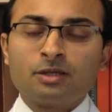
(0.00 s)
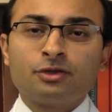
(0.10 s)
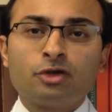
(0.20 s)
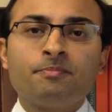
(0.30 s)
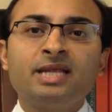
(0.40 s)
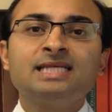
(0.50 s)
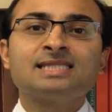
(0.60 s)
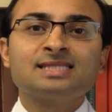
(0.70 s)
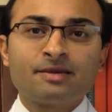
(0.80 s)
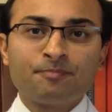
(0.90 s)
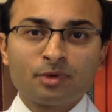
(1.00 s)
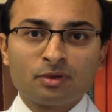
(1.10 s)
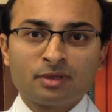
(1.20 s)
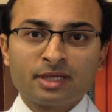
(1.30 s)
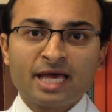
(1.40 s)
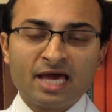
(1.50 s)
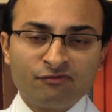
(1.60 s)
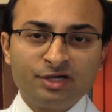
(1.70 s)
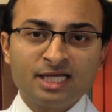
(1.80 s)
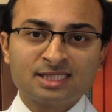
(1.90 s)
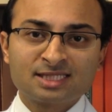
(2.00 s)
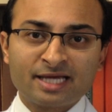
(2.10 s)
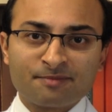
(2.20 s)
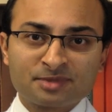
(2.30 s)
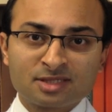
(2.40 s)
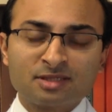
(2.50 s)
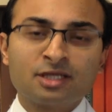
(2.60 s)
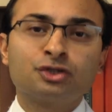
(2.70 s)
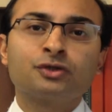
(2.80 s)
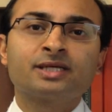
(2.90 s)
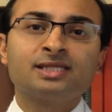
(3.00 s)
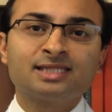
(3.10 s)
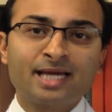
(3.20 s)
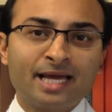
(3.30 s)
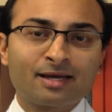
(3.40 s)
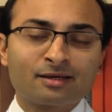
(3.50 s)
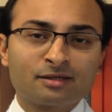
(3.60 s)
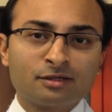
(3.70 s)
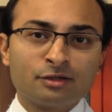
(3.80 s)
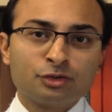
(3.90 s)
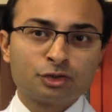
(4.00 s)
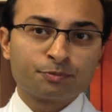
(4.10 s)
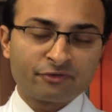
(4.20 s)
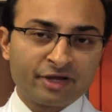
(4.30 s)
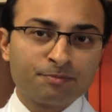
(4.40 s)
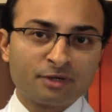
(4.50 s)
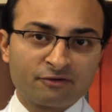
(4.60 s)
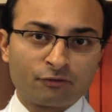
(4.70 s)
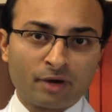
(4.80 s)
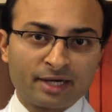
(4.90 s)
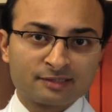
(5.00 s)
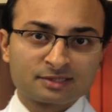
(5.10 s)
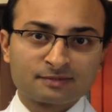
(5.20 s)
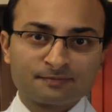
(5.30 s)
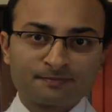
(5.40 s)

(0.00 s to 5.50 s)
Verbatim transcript: There are many simple, everyday steps that you can take to prevent blepharitis.